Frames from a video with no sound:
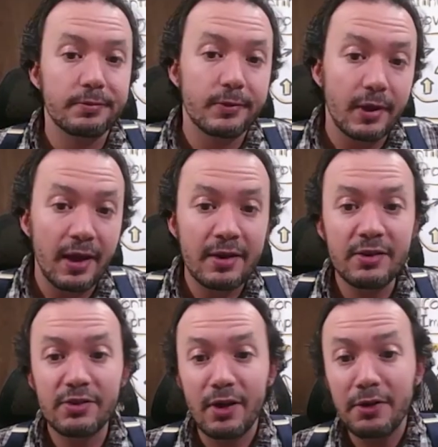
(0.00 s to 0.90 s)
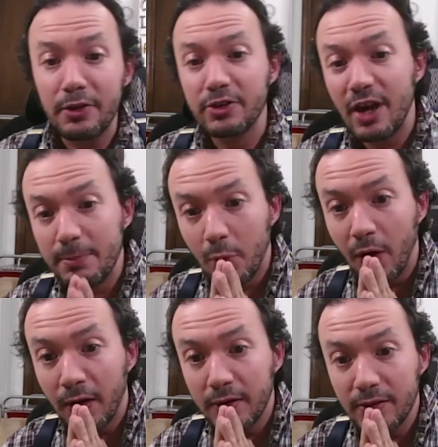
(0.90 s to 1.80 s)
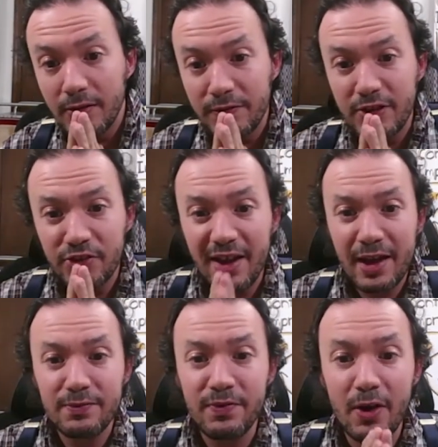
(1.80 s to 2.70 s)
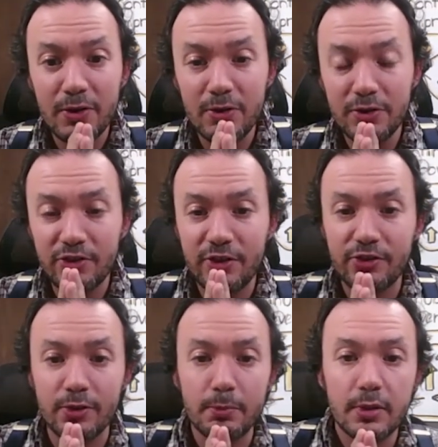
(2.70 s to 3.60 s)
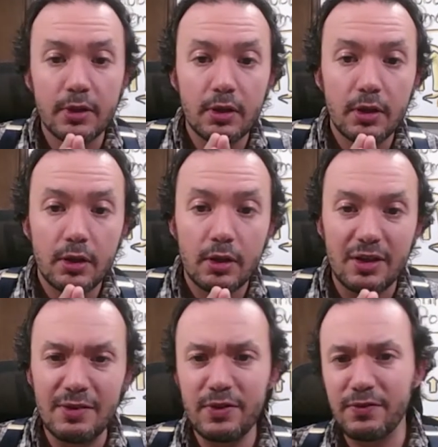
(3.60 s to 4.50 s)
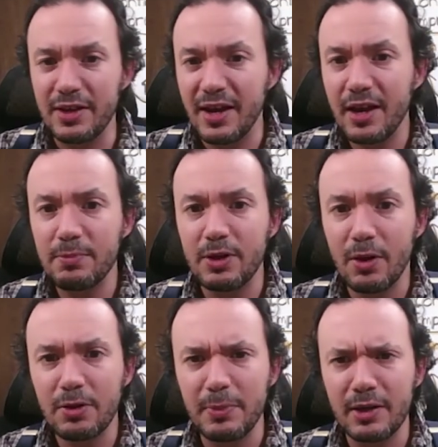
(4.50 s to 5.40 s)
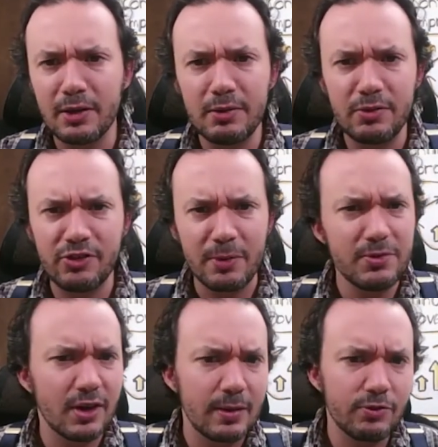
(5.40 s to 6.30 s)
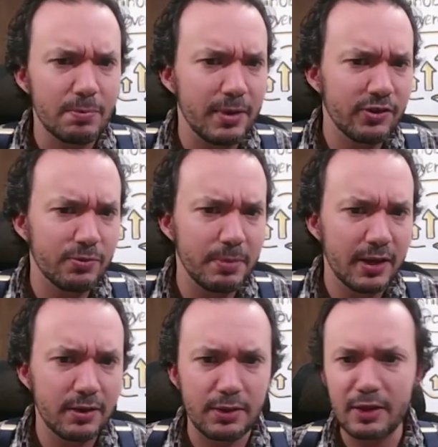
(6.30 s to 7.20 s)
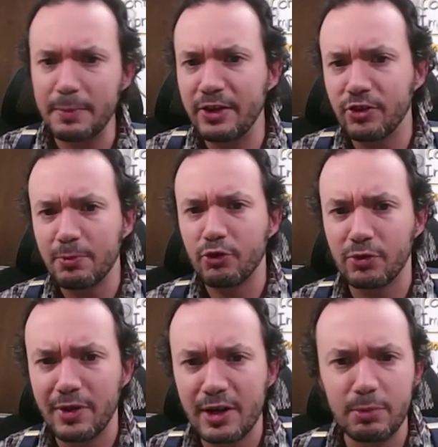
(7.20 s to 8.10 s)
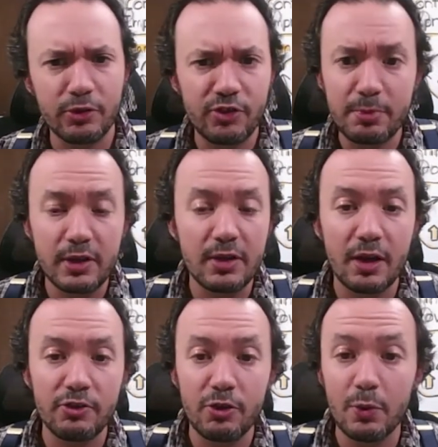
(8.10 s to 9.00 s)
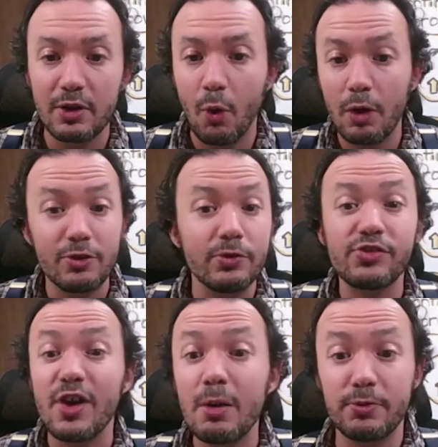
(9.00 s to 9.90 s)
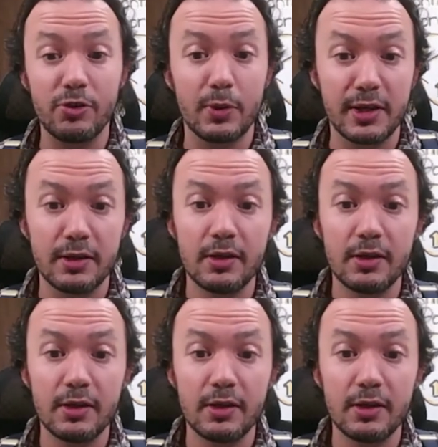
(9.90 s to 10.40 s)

And another type of work, it doesn't add value to the system. Even if it can be automated, sometimes the best bet, the thing that makes it the most reliable, is simply to not do it or to stop doing it.